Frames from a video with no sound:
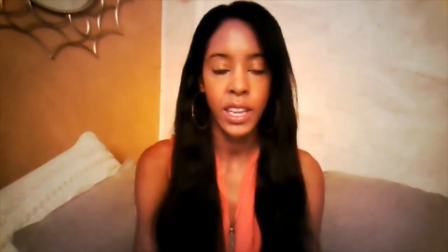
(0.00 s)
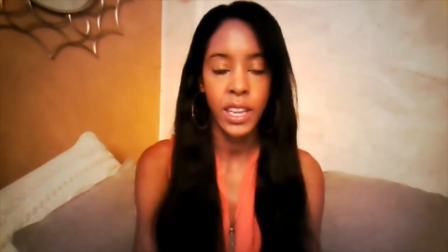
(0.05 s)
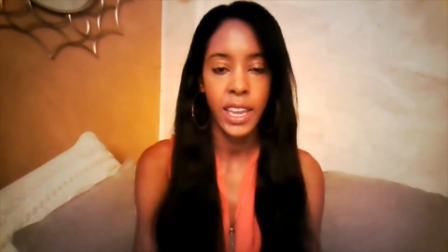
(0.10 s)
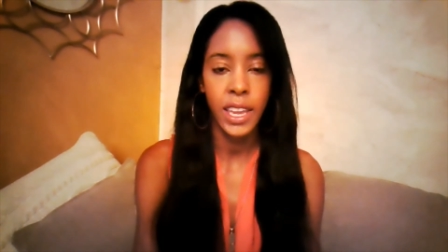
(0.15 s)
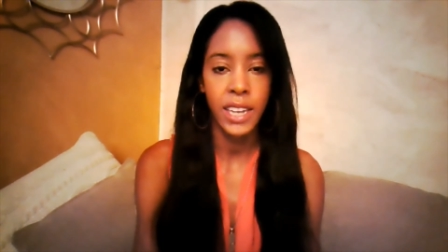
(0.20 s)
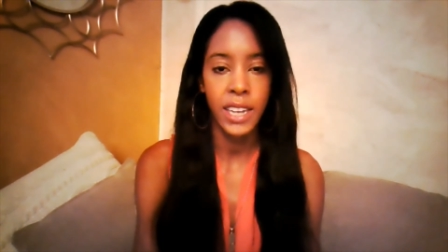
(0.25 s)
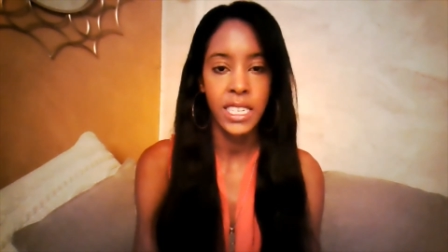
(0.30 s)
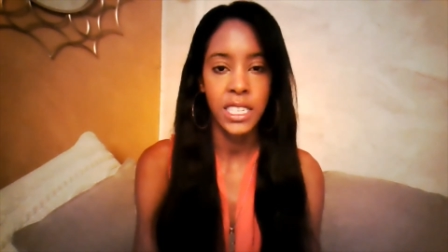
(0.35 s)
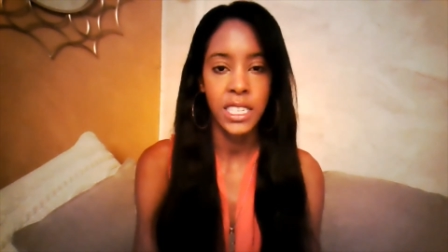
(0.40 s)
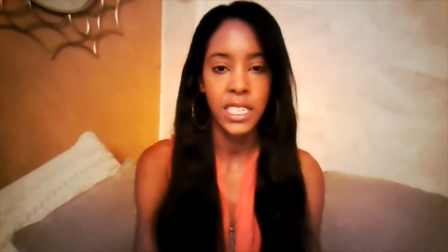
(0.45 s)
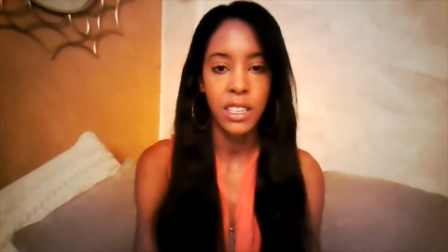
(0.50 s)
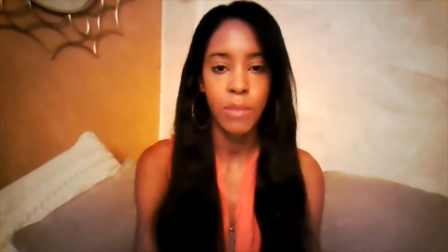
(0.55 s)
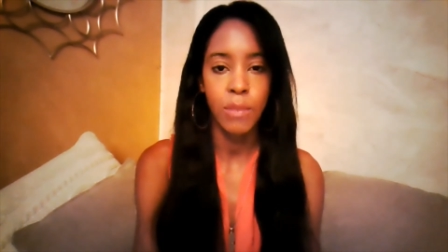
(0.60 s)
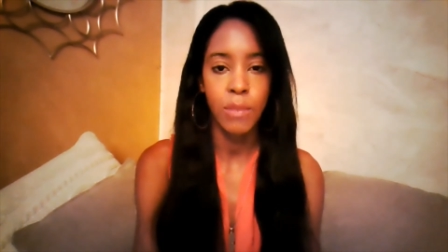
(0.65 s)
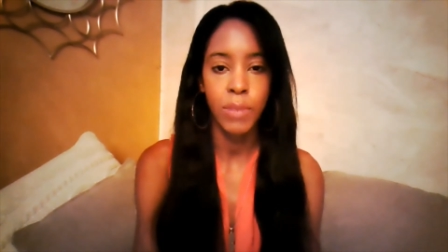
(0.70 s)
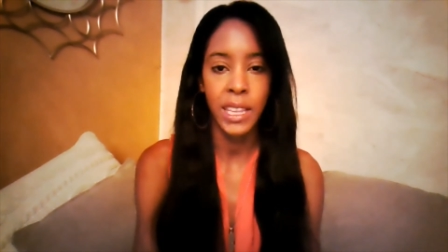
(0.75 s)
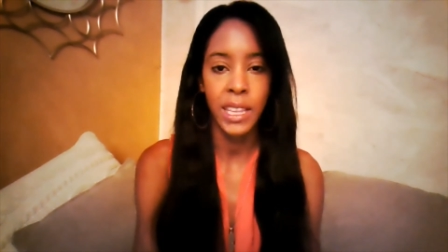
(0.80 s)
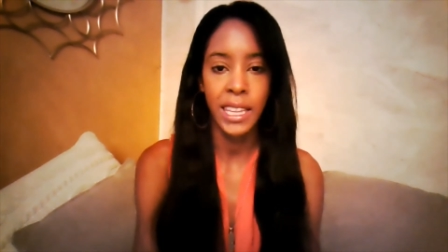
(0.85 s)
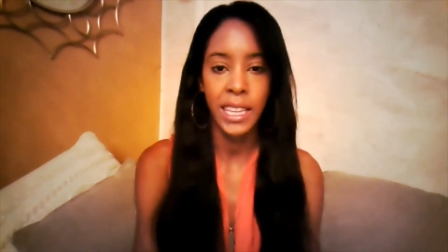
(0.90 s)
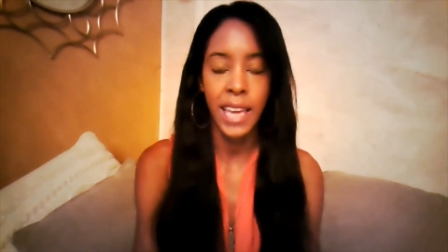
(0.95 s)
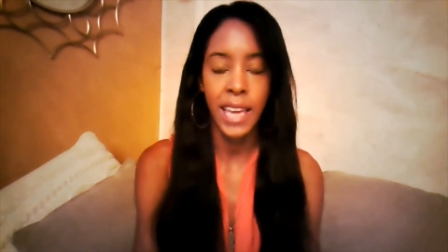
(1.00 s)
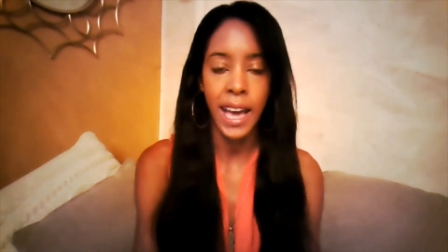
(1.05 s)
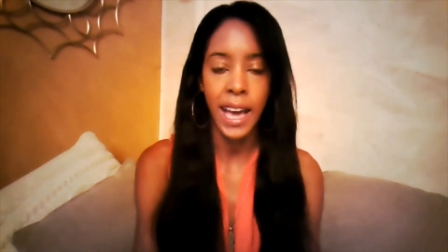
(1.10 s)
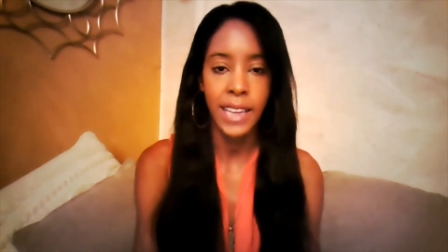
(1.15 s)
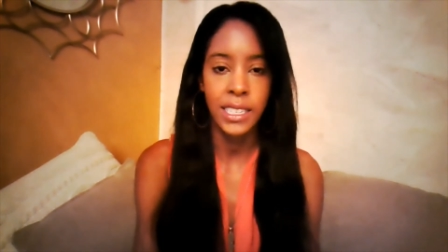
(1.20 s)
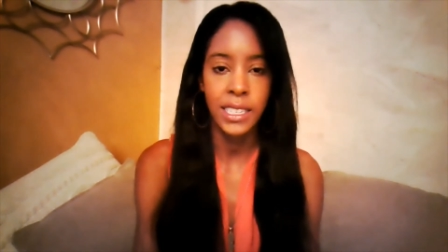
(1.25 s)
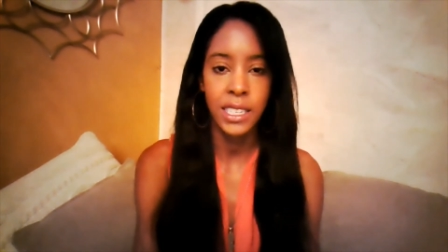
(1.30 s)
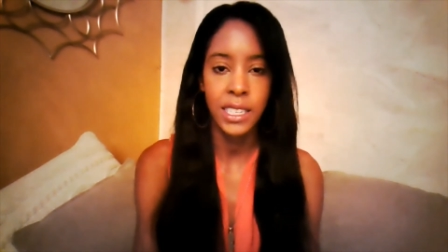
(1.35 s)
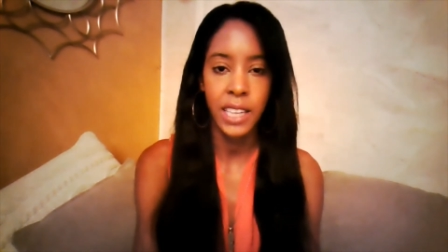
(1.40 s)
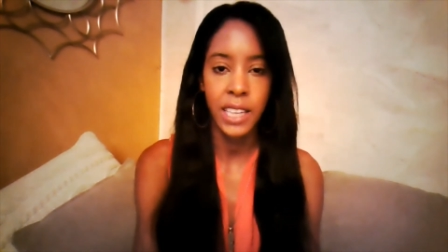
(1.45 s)
and just completely
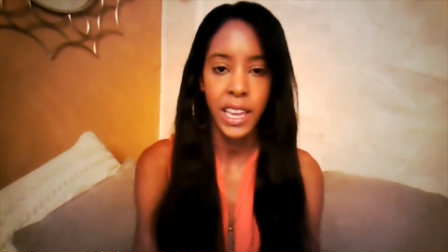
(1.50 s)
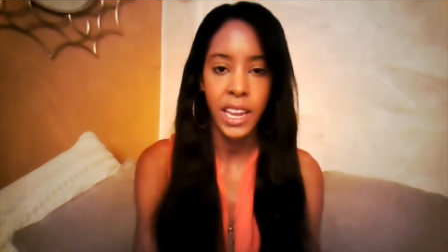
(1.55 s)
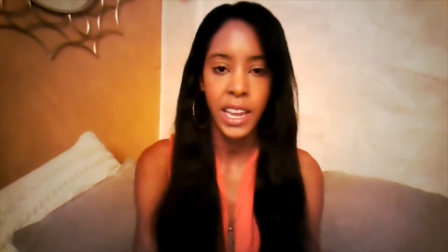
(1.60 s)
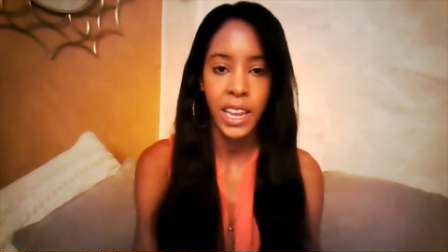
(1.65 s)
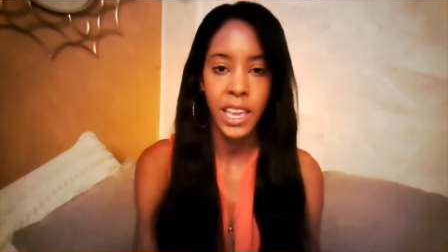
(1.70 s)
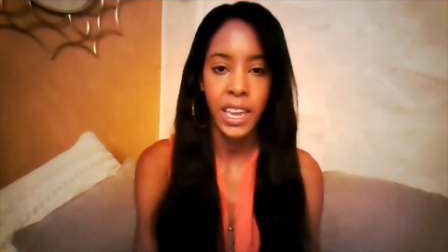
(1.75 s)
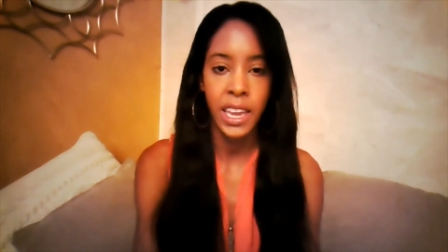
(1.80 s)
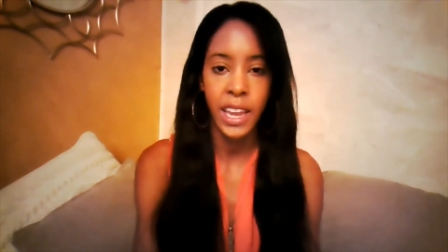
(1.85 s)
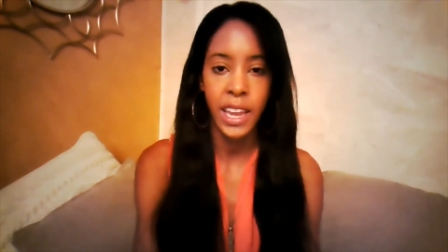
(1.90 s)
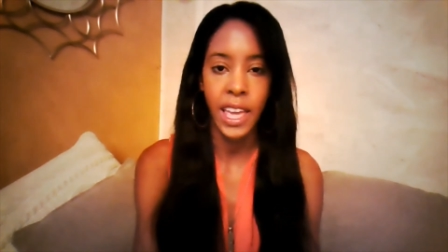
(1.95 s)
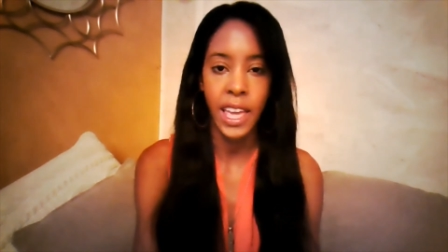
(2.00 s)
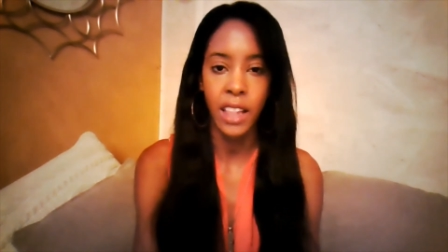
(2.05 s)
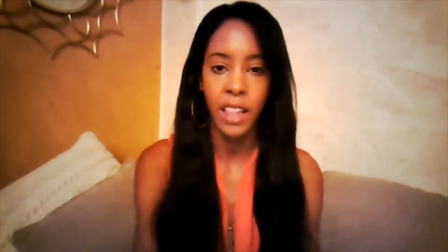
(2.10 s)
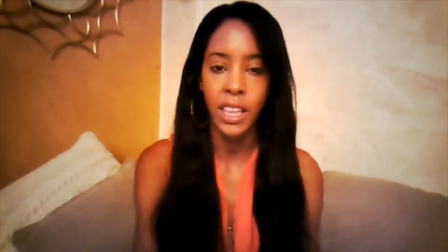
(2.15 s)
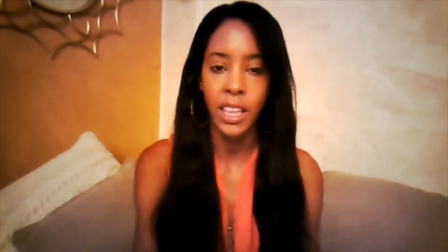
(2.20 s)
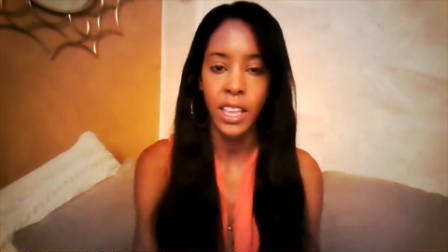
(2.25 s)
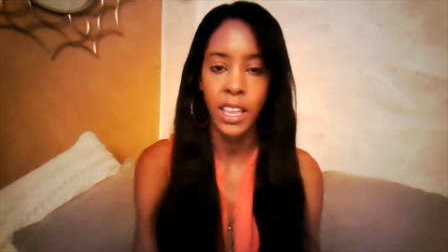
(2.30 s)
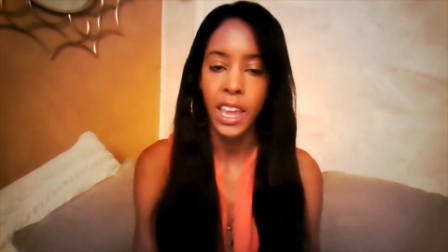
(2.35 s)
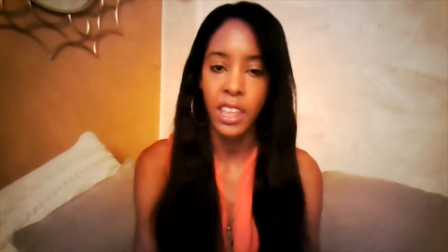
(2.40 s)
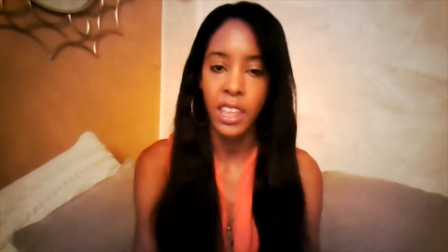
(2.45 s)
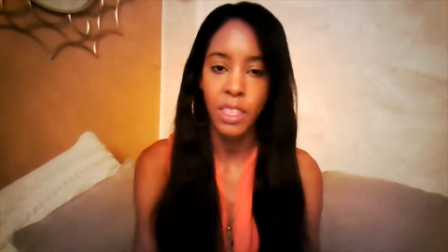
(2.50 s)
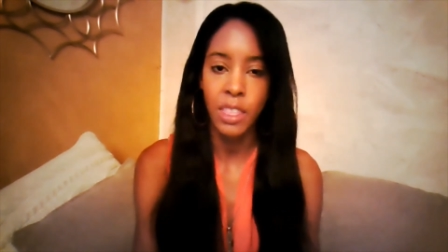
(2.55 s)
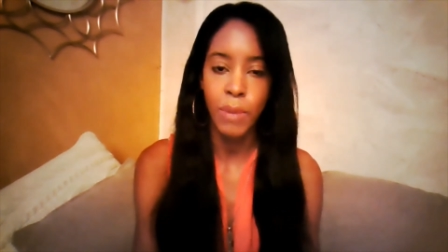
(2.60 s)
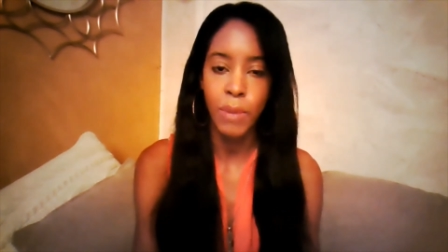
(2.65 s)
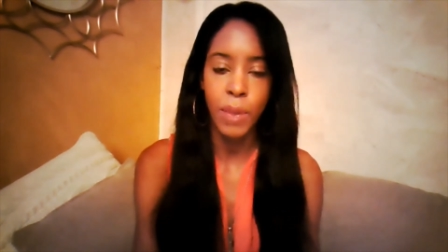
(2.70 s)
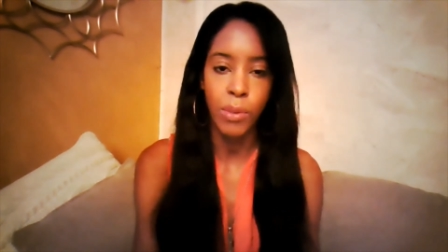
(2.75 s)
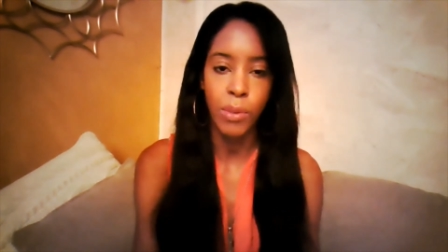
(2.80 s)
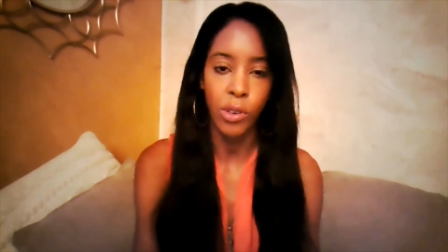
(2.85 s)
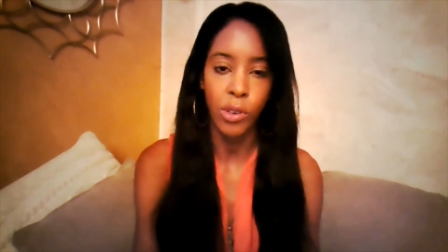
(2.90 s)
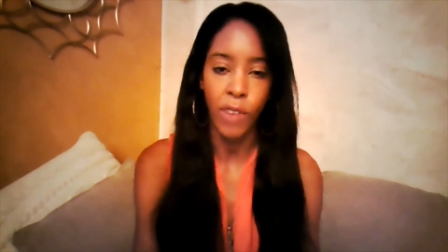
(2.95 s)
isolating and alienating the
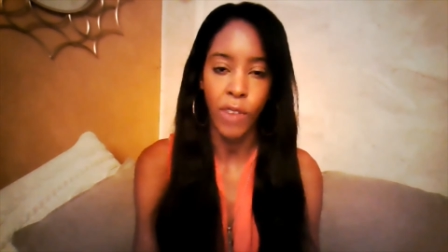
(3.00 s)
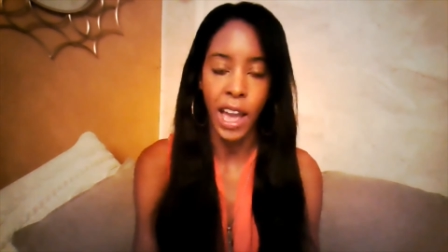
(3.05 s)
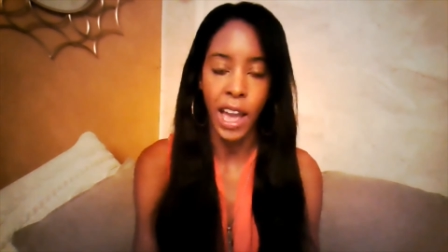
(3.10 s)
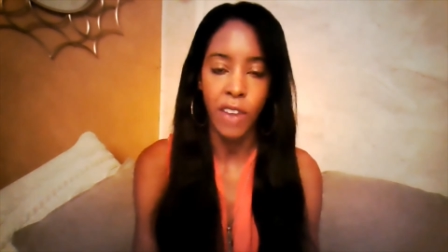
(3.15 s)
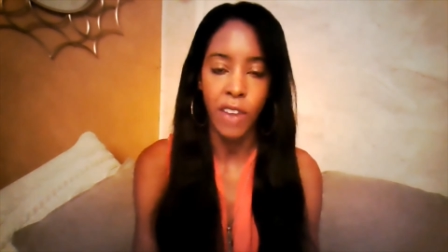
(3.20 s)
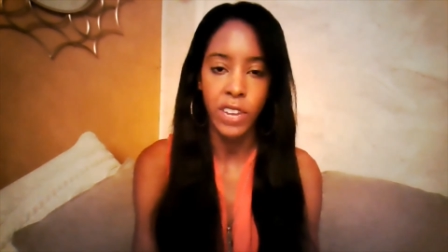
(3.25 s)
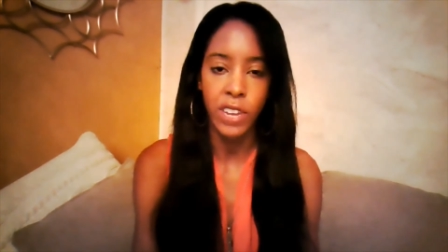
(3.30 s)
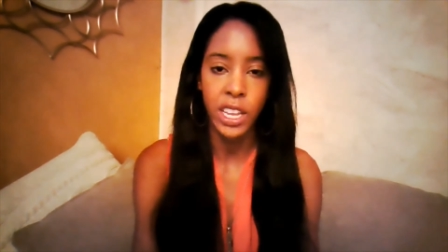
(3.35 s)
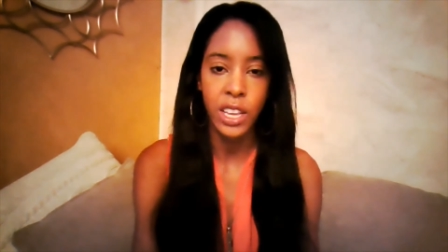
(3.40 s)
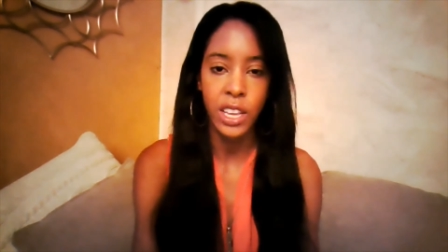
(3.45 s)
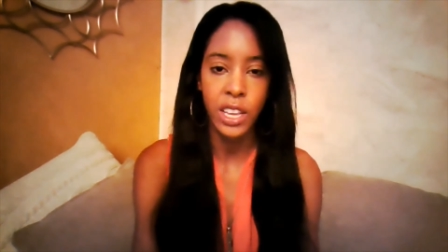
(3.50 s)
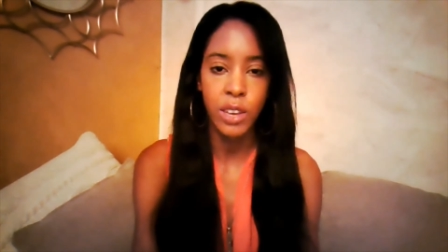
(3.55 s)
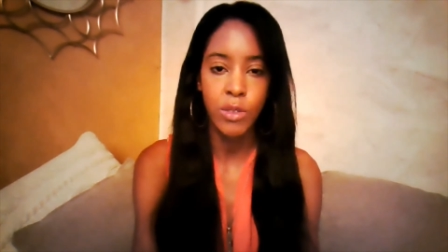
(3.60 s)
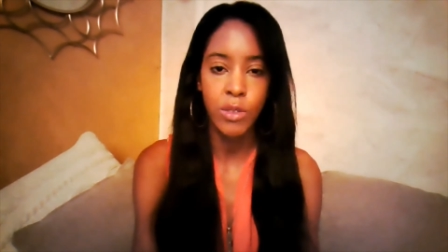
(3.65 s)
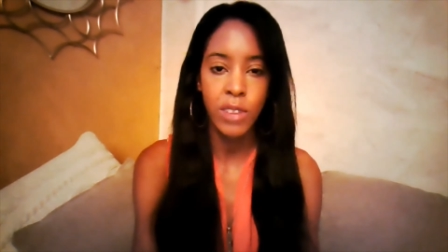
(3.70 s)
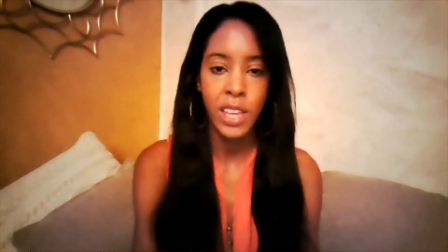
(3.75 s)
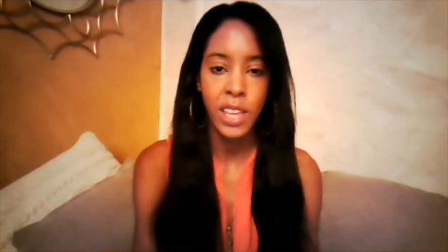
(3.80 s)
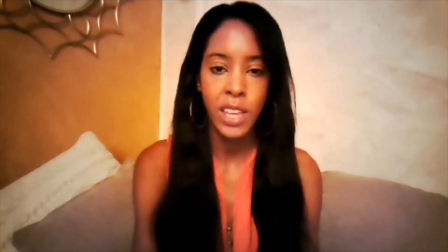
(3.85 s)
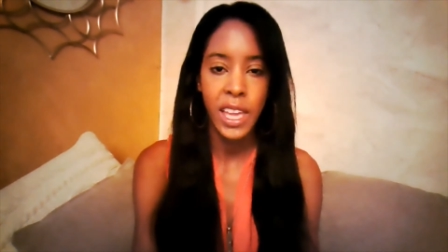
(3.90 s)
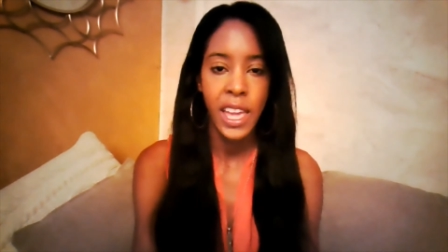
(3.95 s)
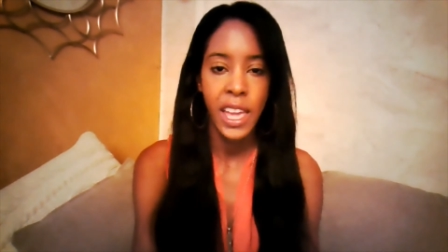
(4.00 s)
people around you,